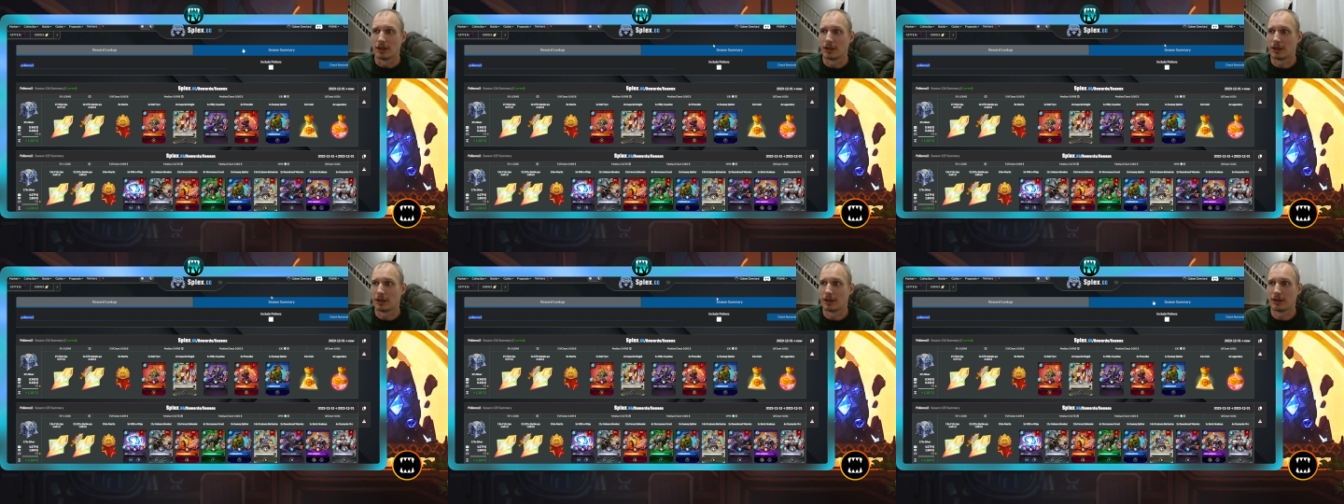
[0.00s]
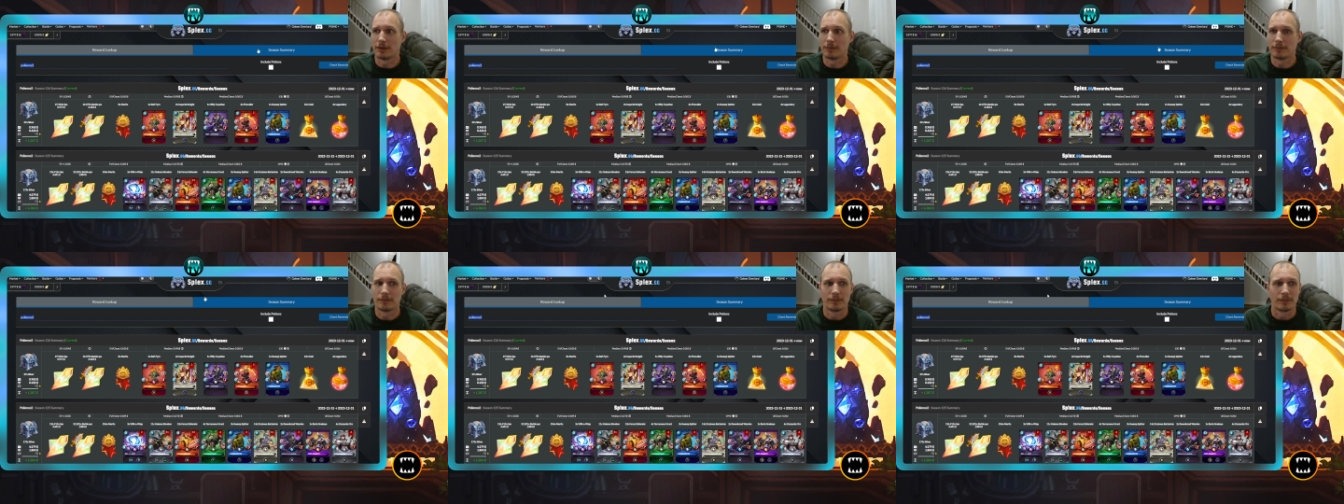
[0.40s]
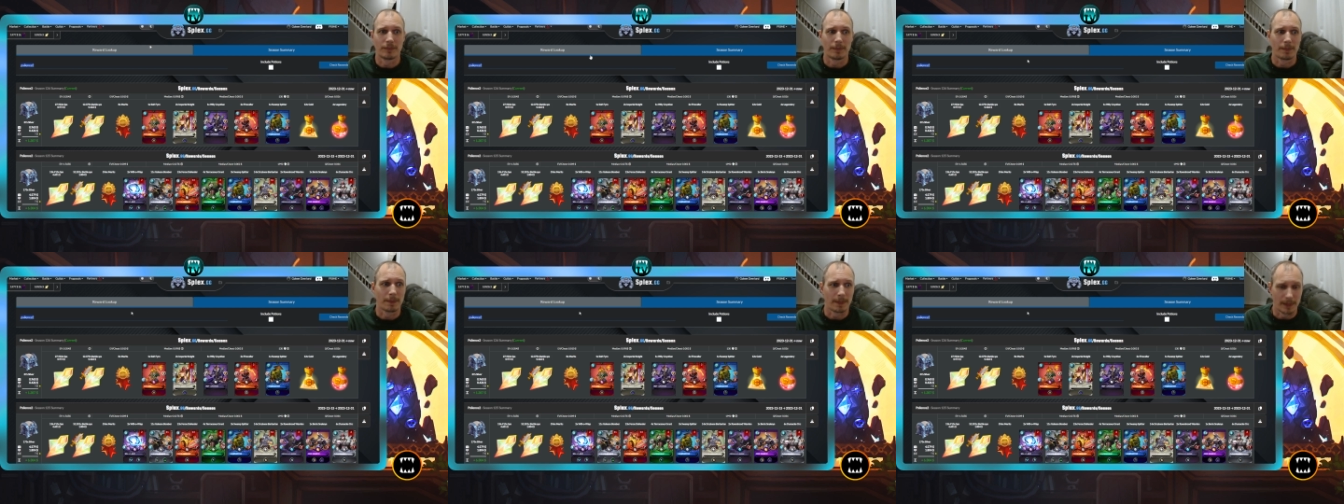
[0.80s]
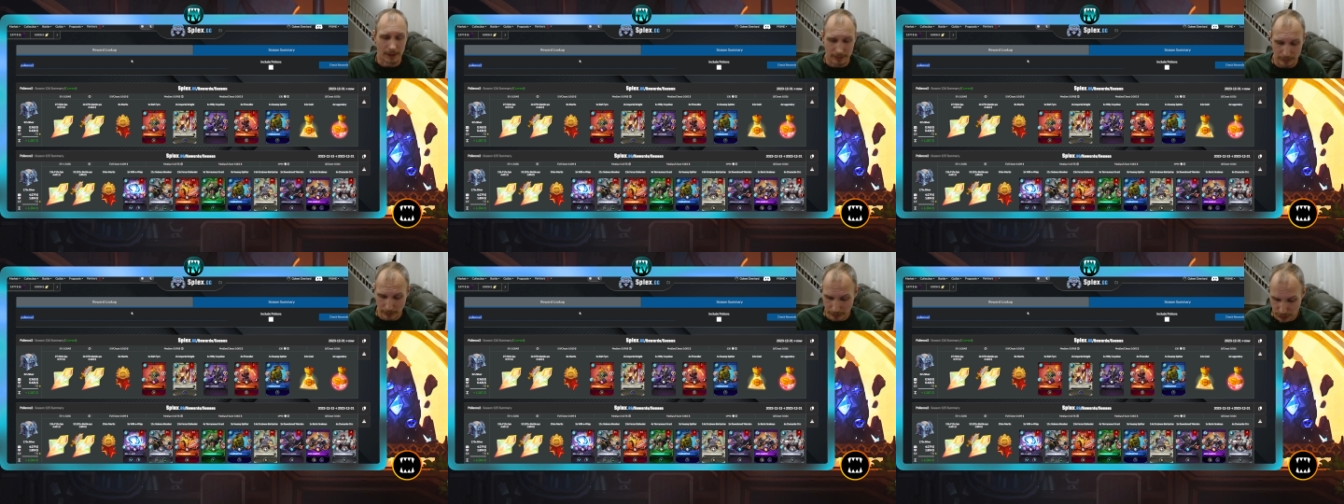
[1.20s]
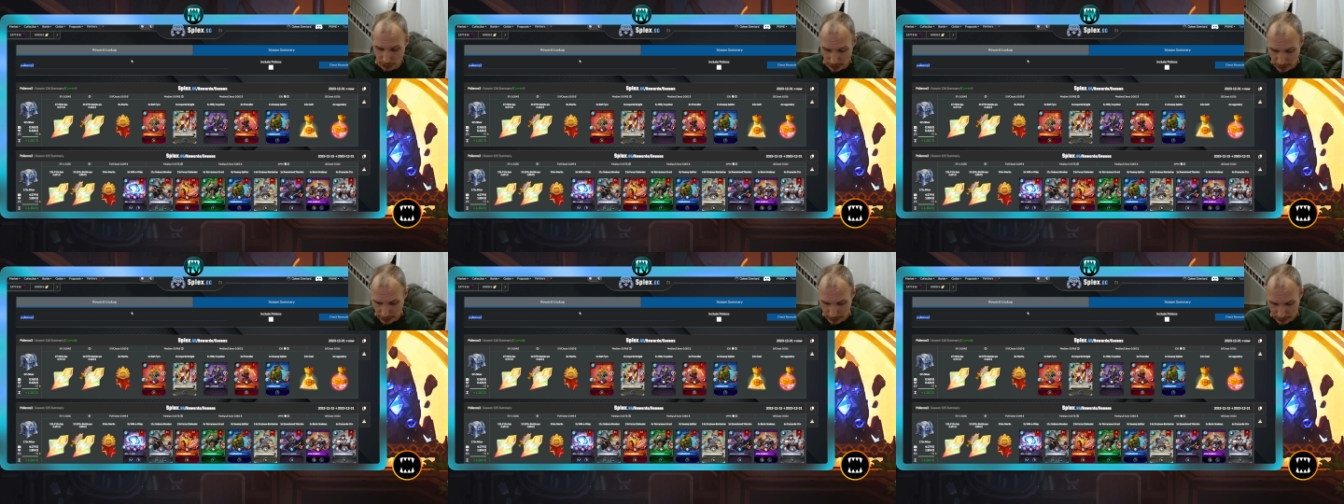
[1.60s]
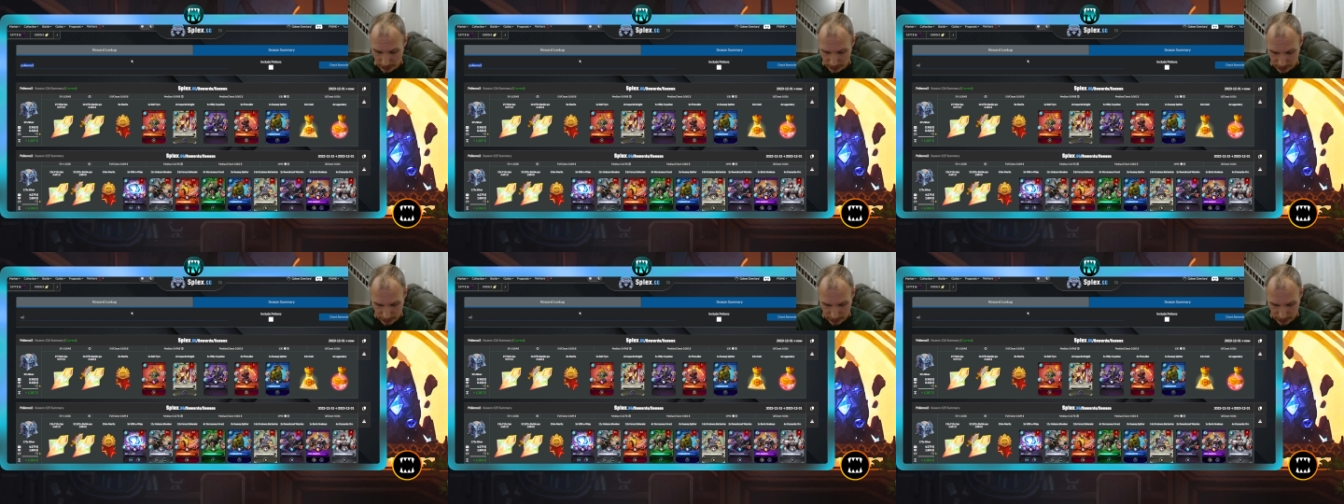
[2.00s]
Um, I'm shocked.